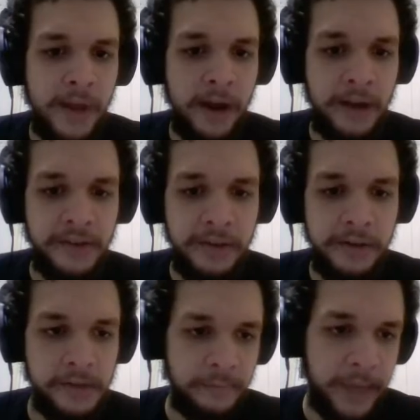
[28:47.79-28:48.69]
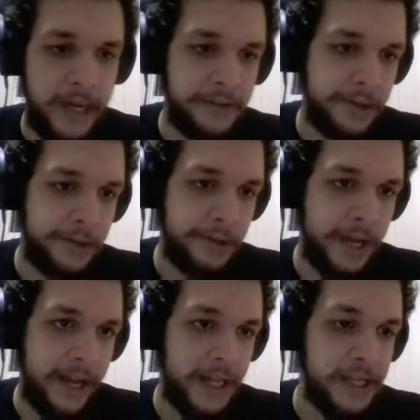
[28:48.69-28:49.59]
Alright, so you just bounce all their
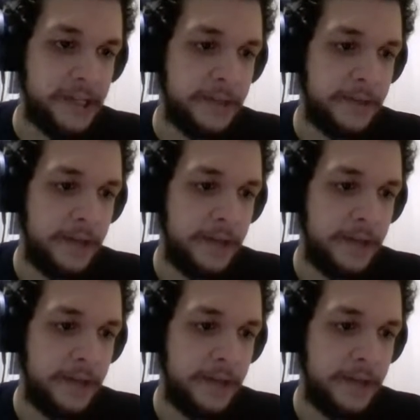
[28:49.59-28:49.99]
lands.